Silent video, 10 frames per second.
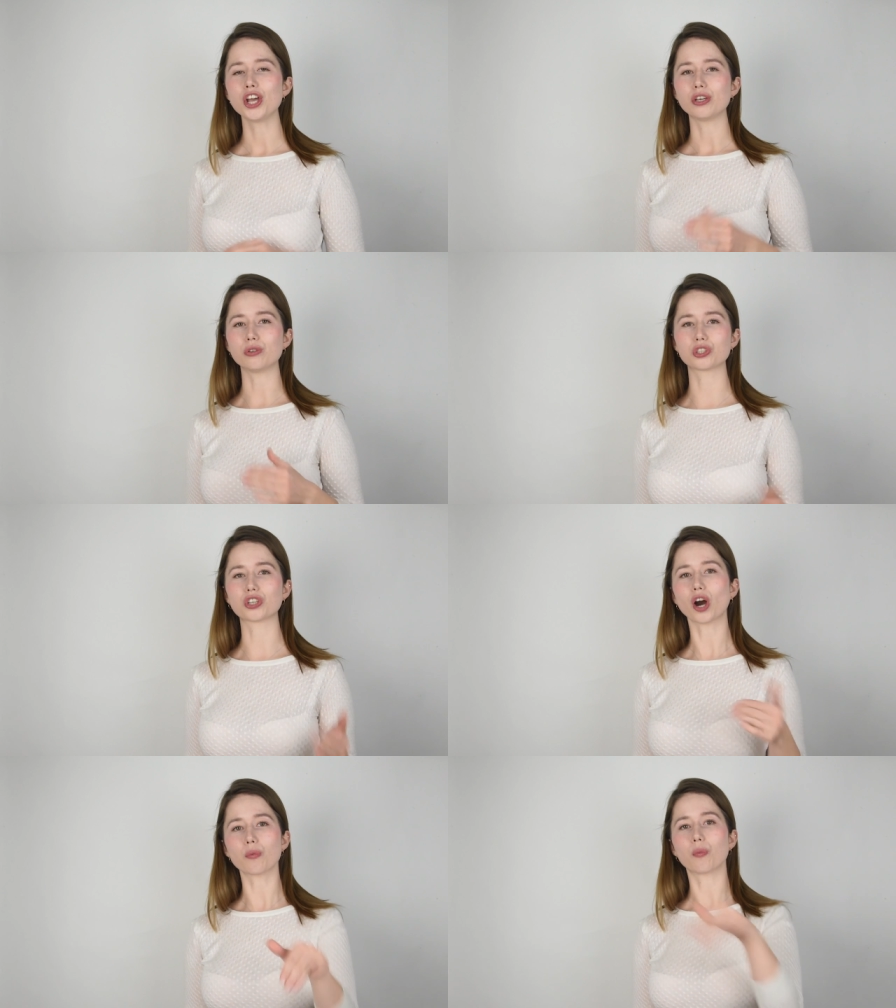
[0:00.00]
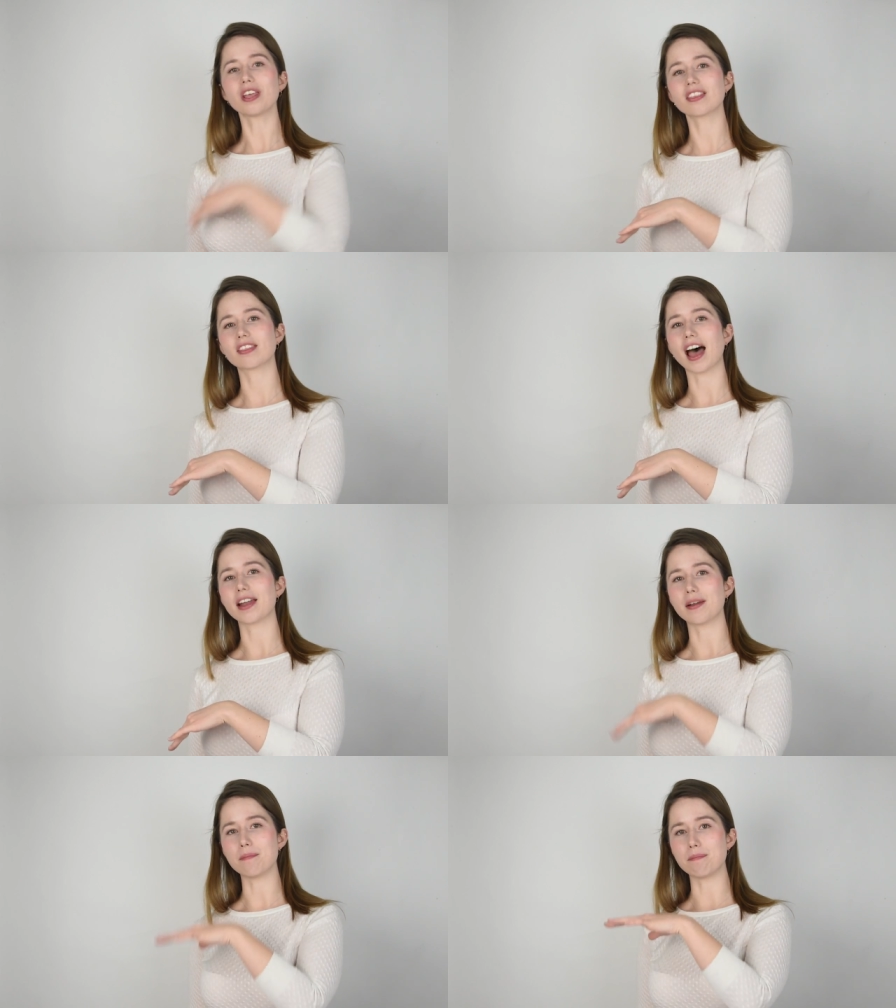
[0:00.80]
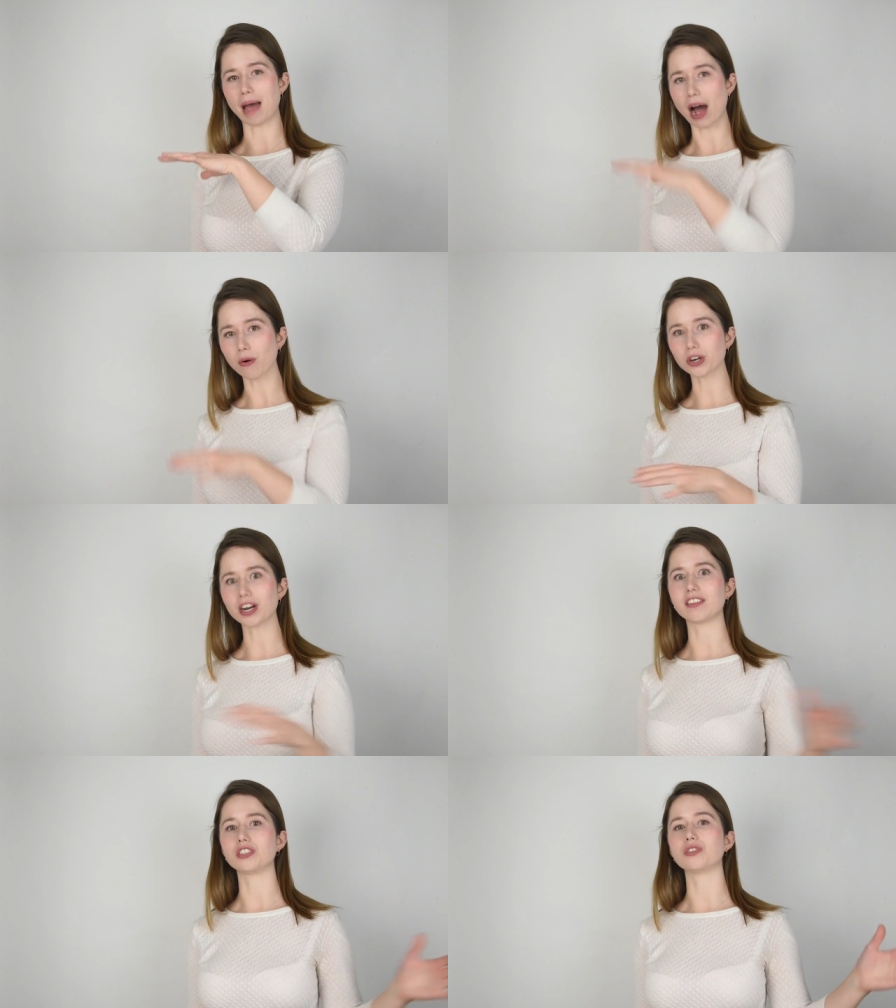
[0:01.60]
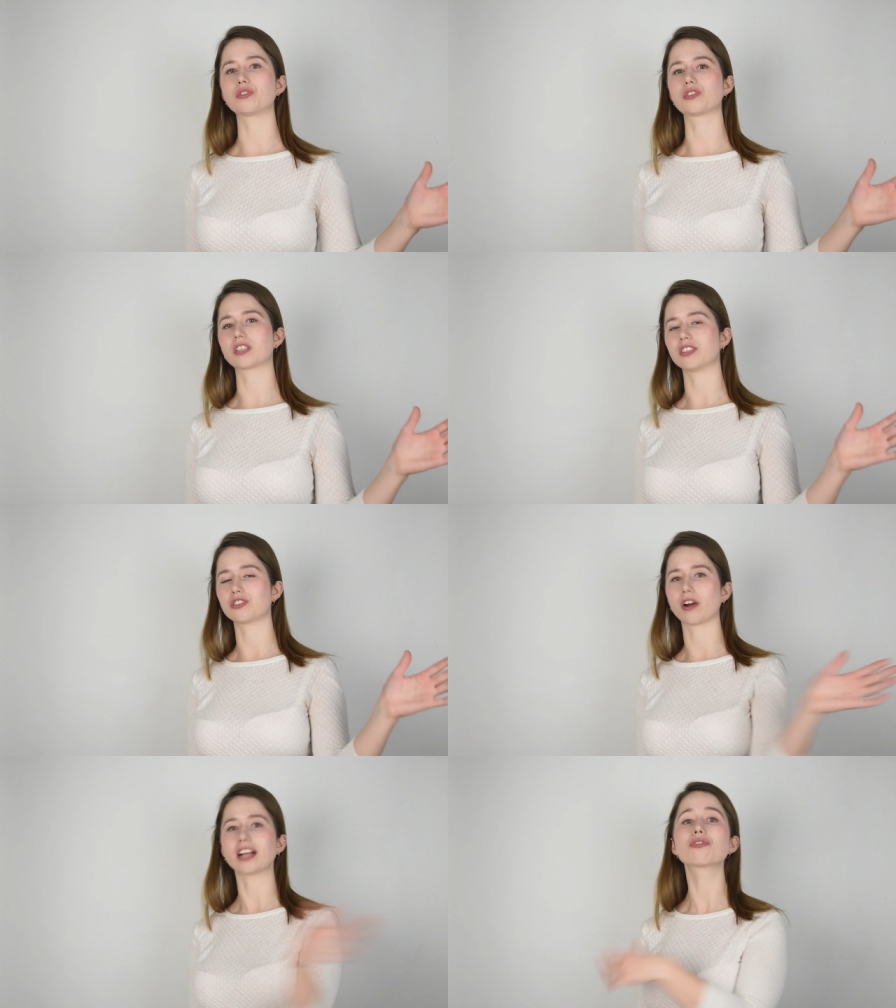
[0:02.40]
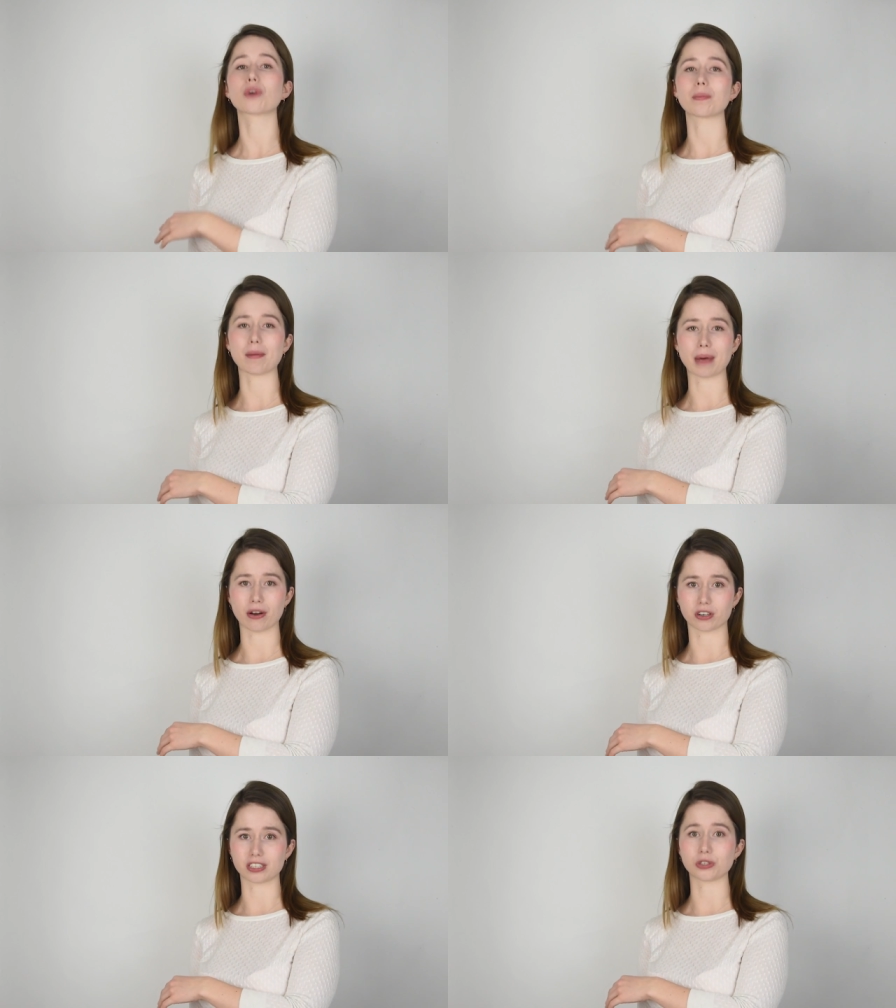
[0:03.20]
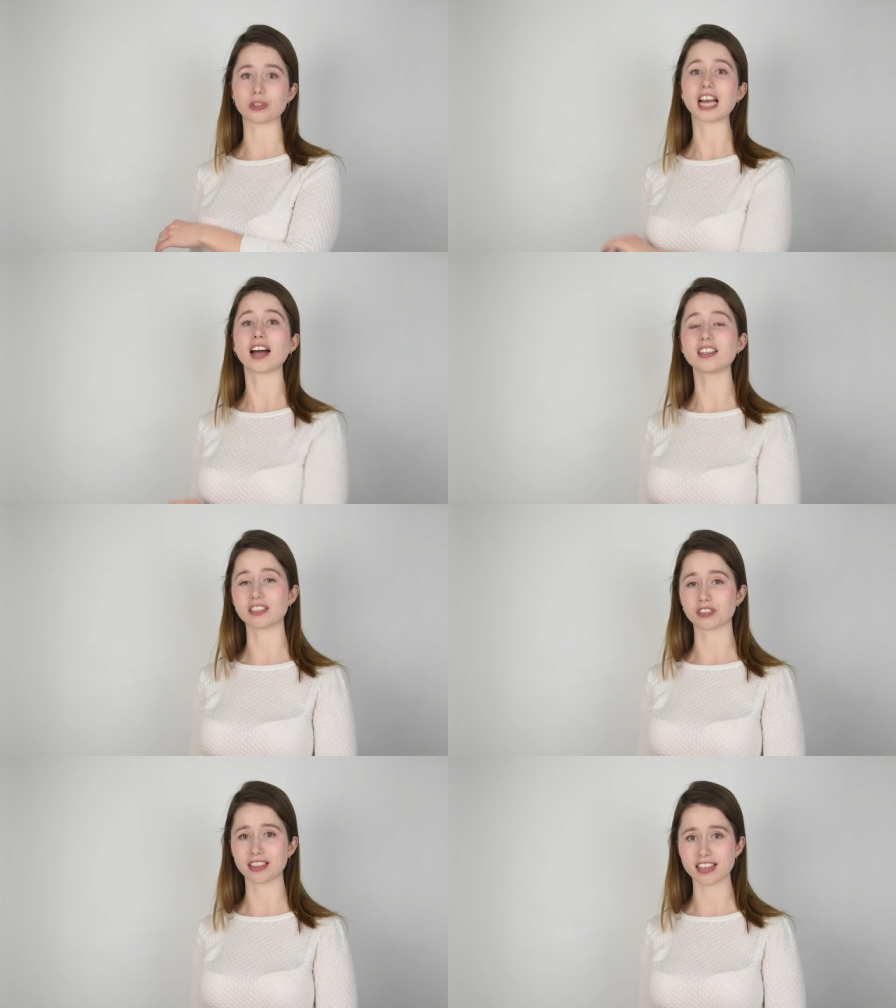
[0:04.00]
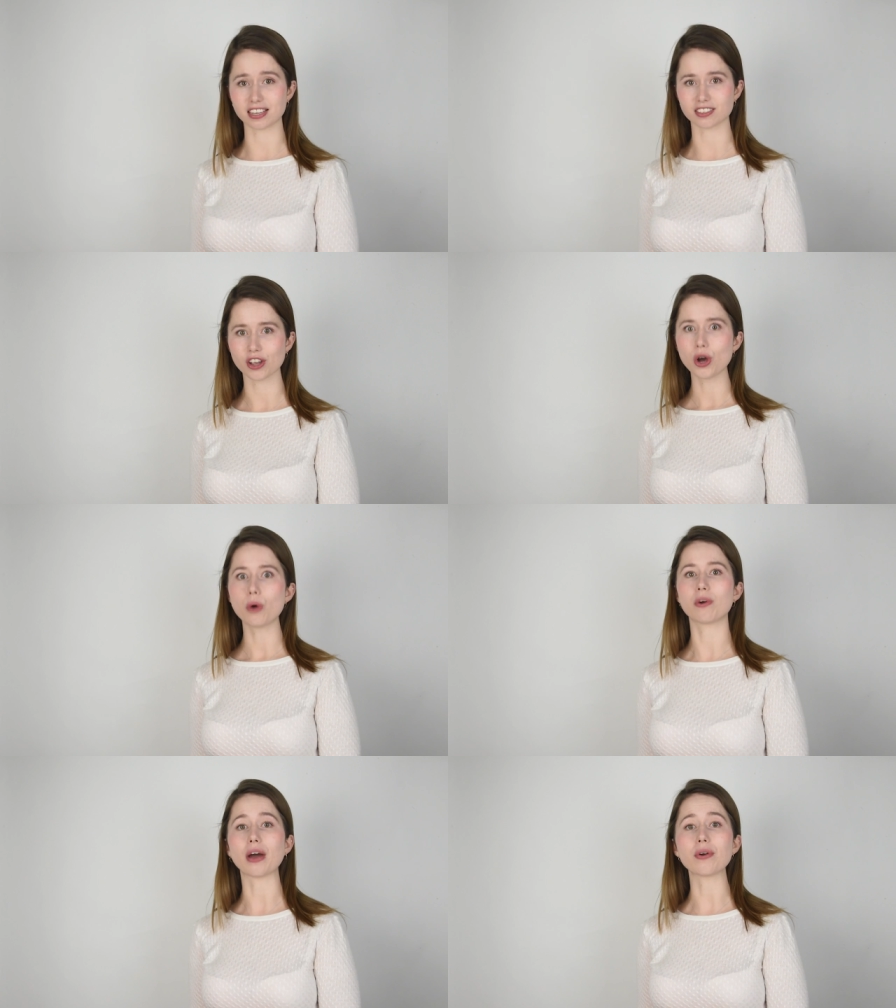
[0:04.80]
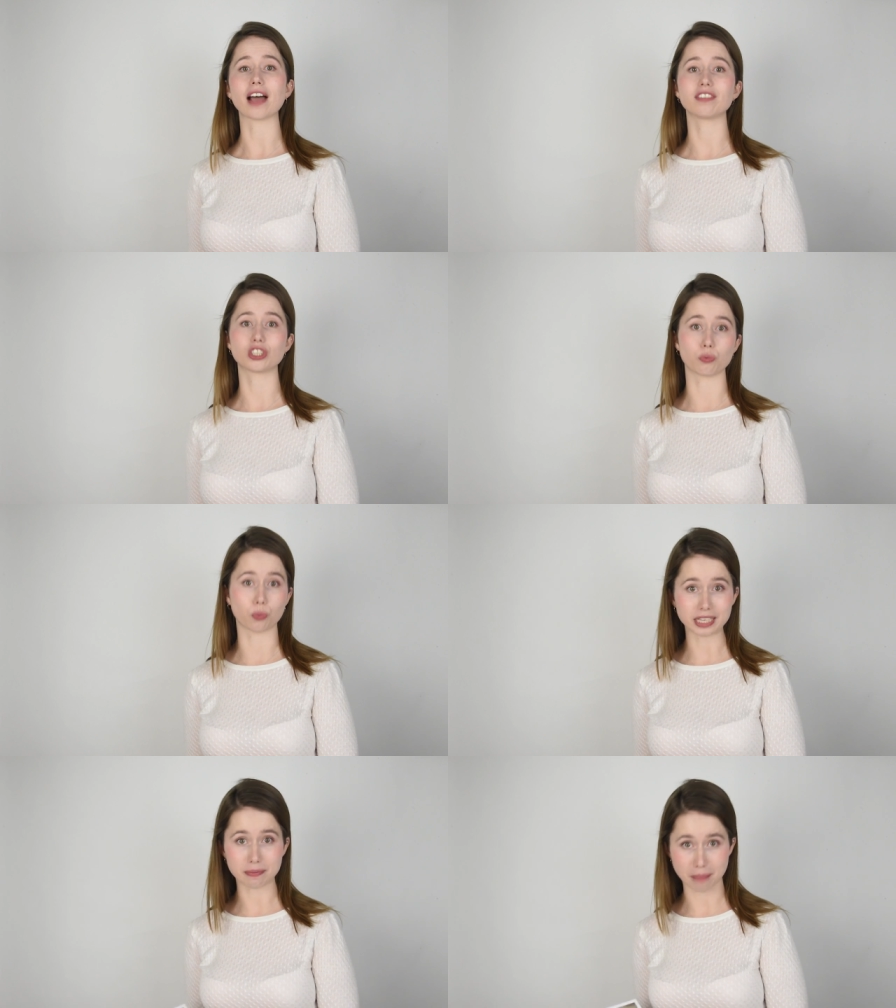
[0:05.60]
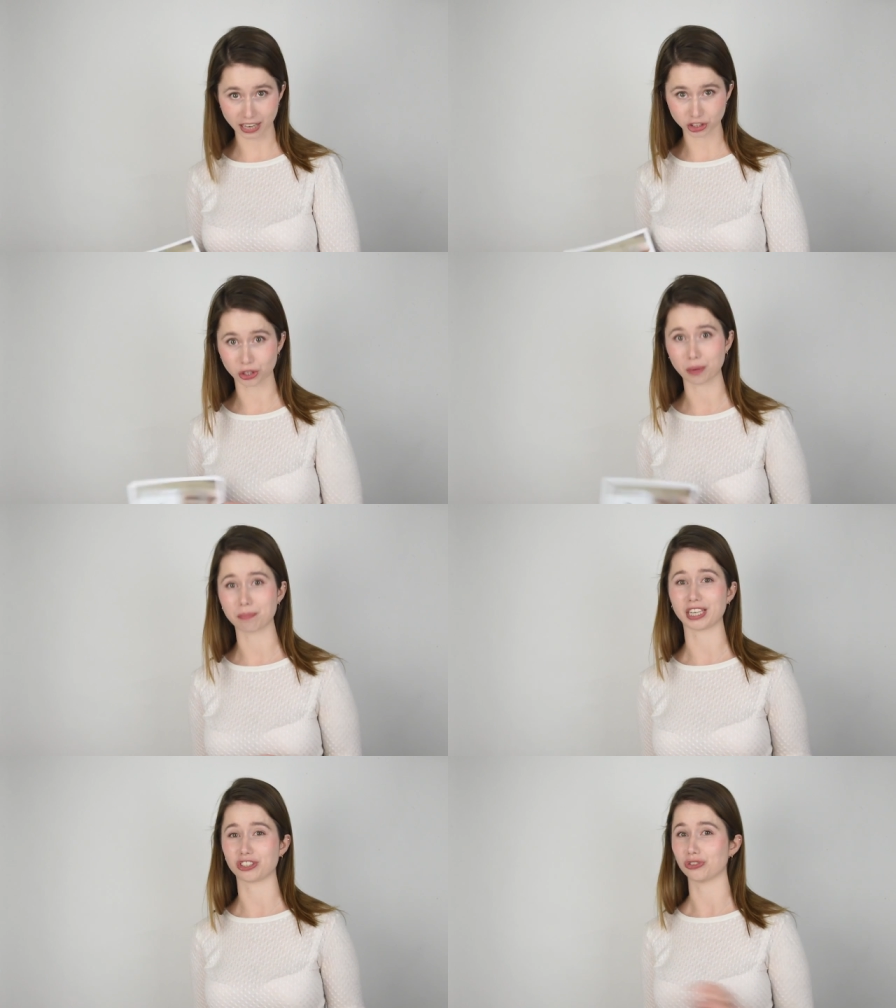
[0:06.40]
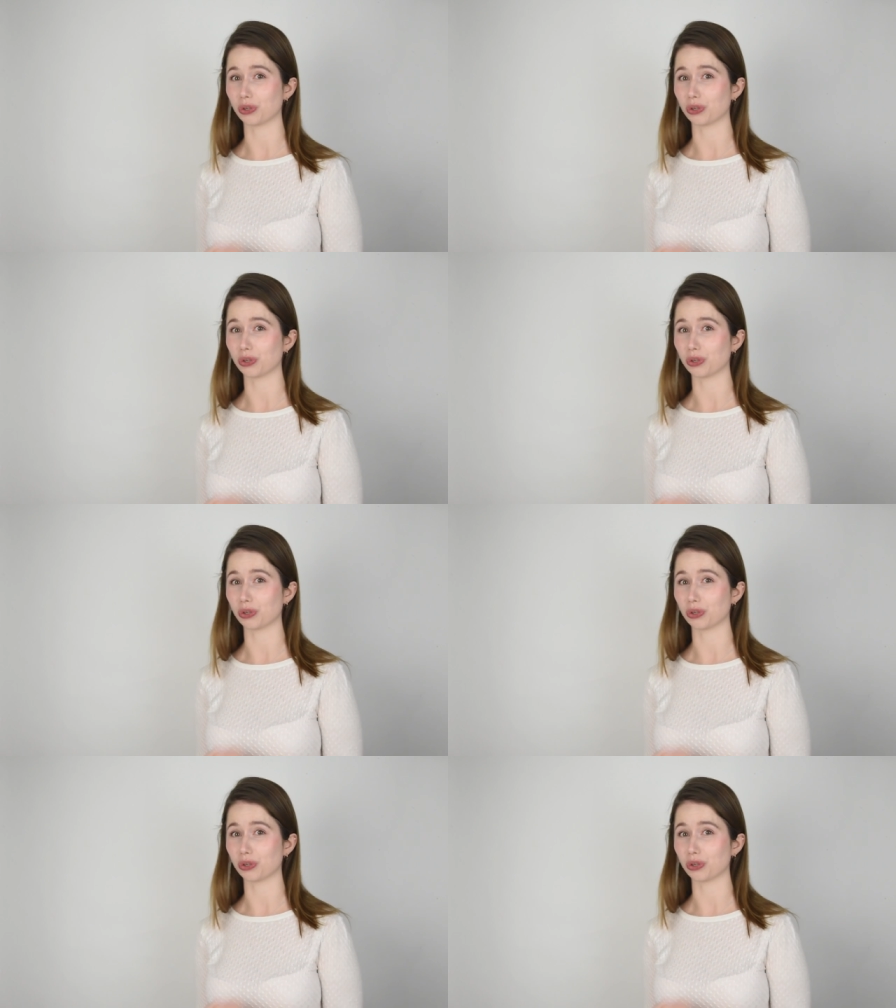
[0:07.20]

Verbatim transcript: you start with that powder and then you can transform that powder into a ton of different things without having to rematch your complexion.